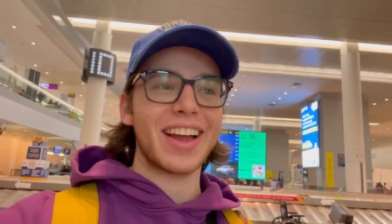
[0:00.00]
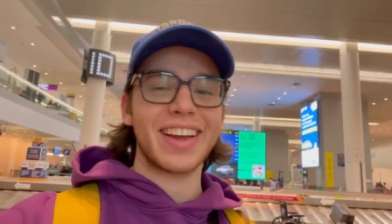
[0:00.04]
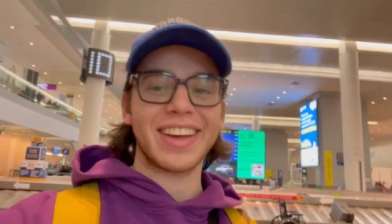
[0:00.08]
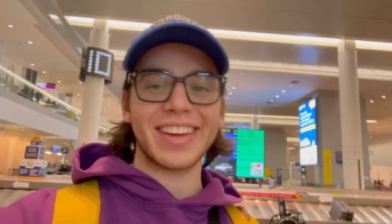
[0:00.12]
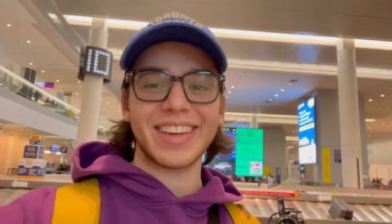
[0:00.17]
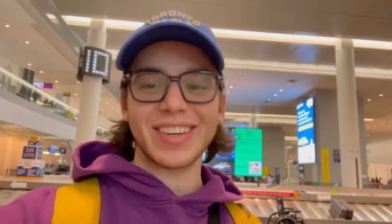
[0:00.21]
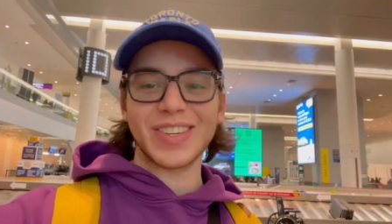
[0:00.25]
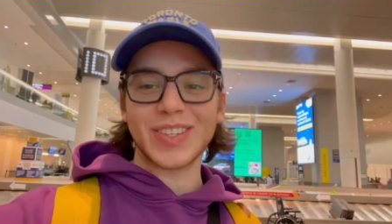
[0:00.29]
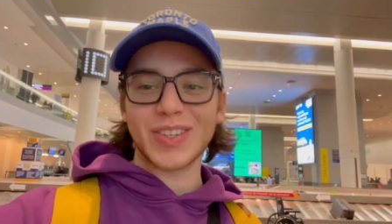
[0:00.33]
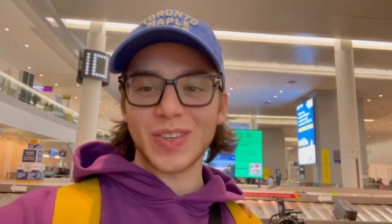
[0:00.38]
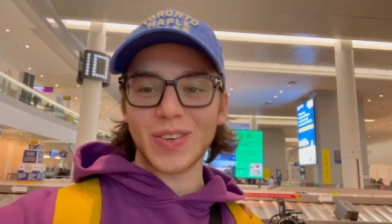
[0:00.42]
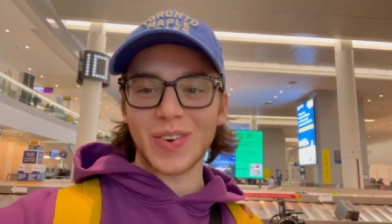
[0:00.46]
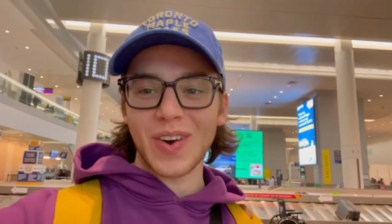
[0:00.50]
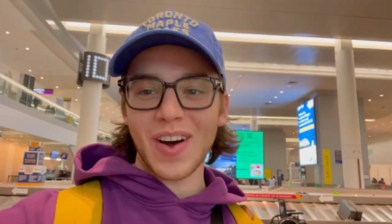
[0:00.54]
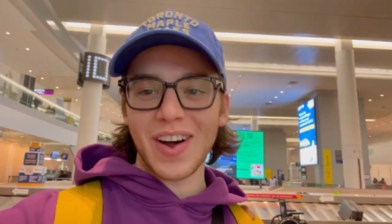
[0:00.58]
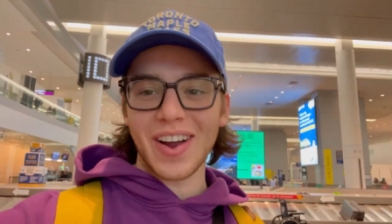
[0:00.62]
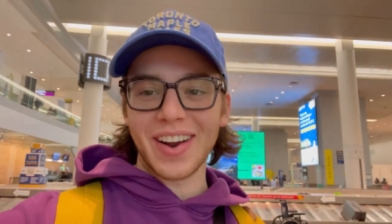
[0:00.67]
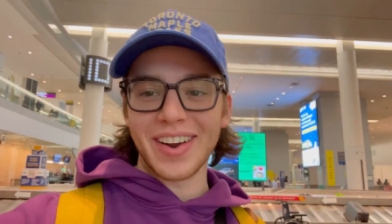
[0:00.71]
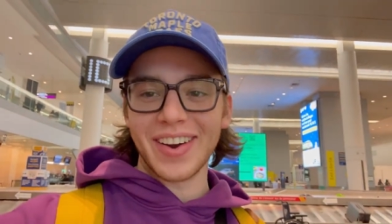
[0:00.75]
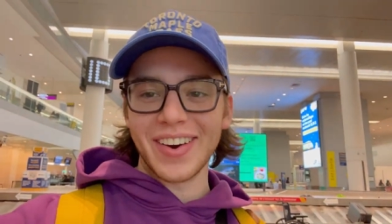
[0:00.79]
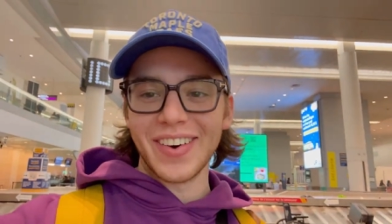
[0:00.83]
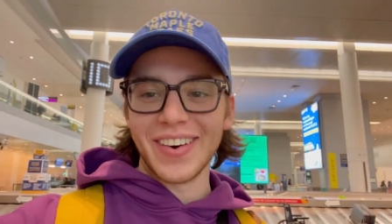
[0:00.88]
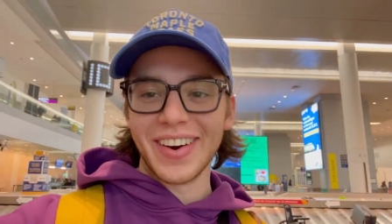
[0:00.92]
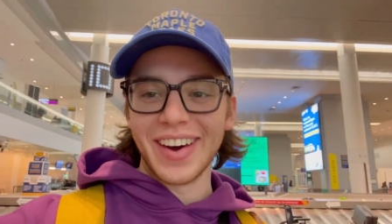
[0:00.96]
in
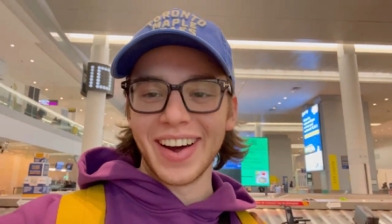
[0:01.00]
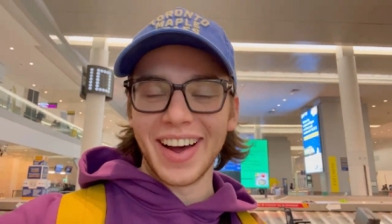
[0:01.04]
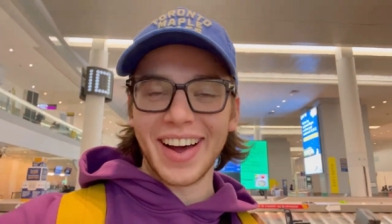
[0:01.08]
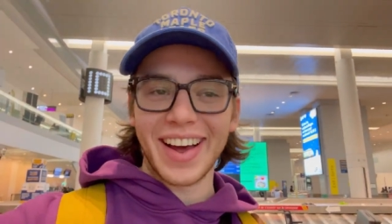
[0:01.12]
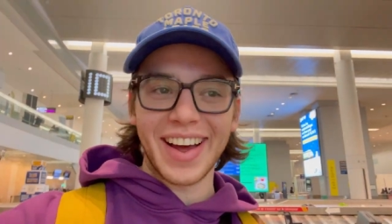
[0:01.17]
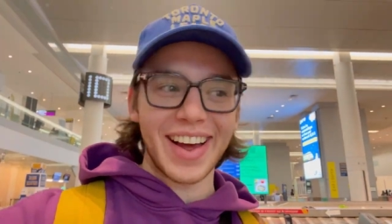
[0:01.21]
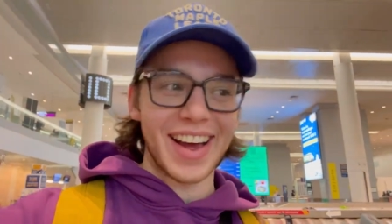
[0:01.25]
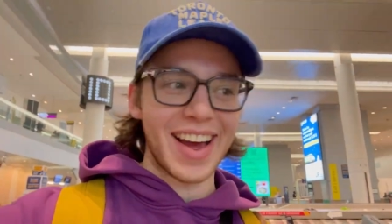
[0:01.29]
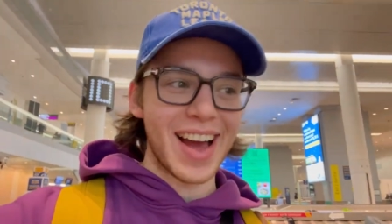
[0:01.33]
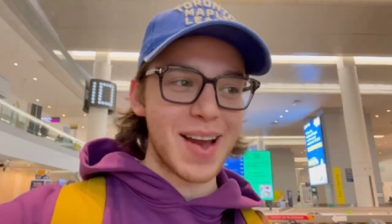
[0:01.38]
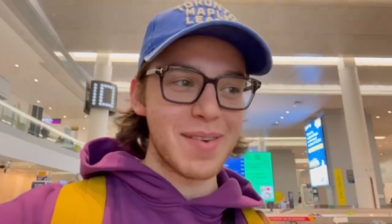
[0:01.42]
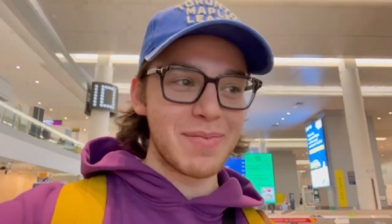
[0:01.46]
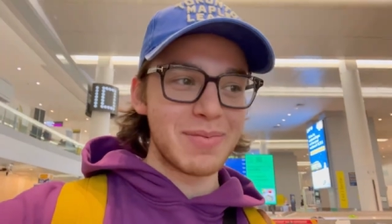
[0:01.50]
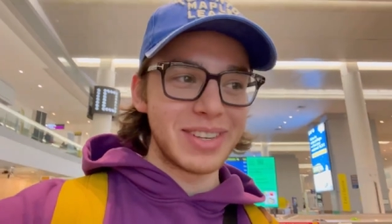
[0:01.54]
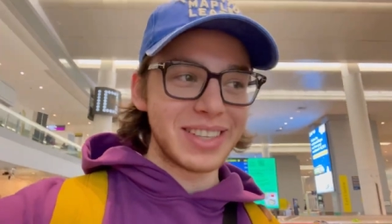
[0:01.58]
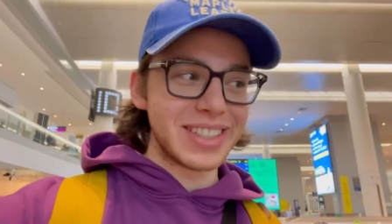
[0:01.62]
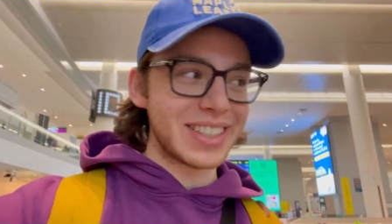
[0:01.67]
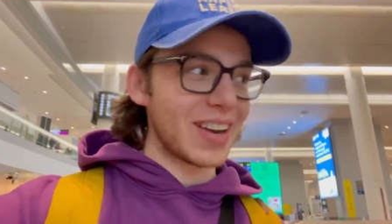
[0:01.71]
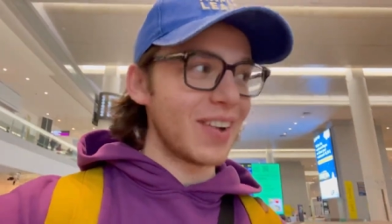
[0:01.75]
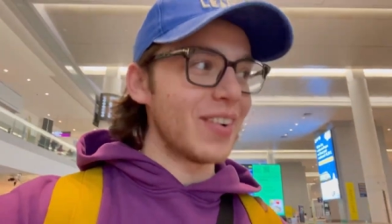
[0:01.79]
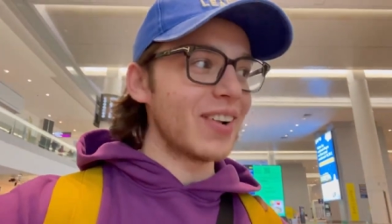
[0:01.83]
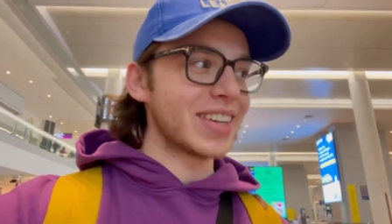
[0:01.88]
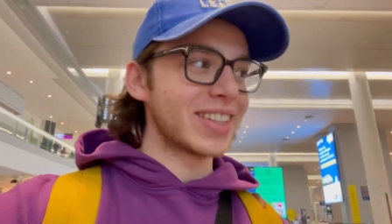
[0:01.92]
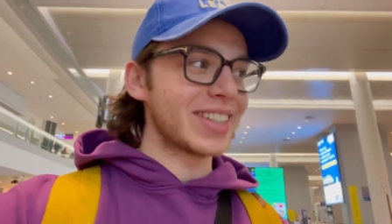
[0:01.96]
Toronto. I'm
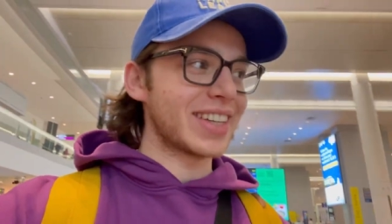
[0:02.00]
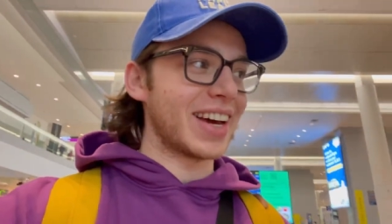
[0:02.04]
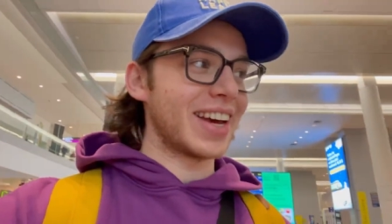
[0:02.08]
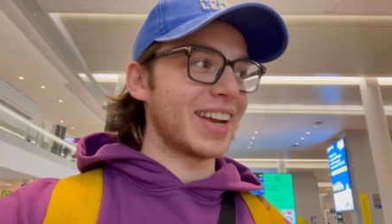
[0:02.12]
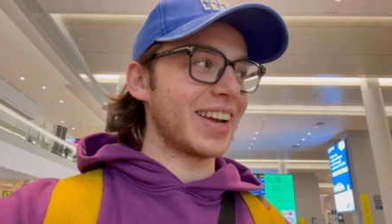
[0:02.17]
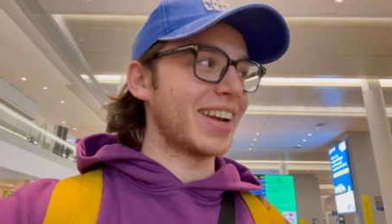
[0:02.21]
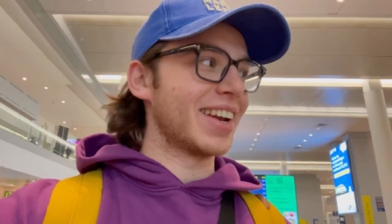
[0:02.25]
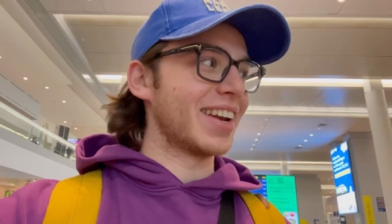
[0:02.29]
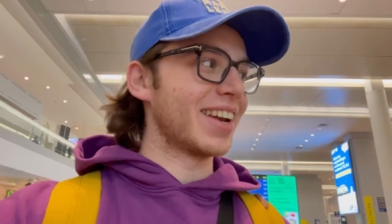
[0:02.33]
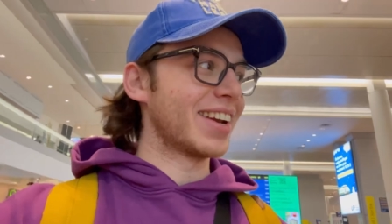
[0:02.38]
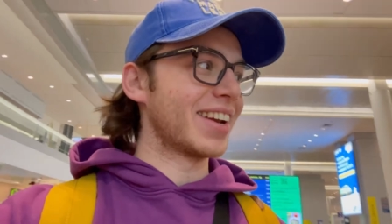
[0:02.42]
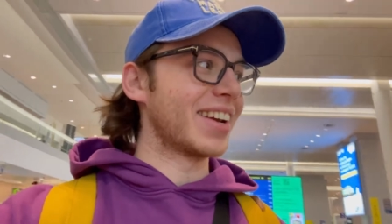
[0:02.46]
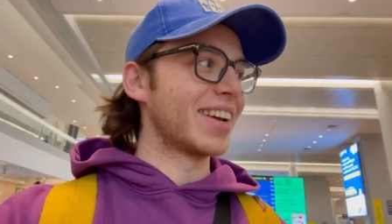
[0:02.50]
so excited.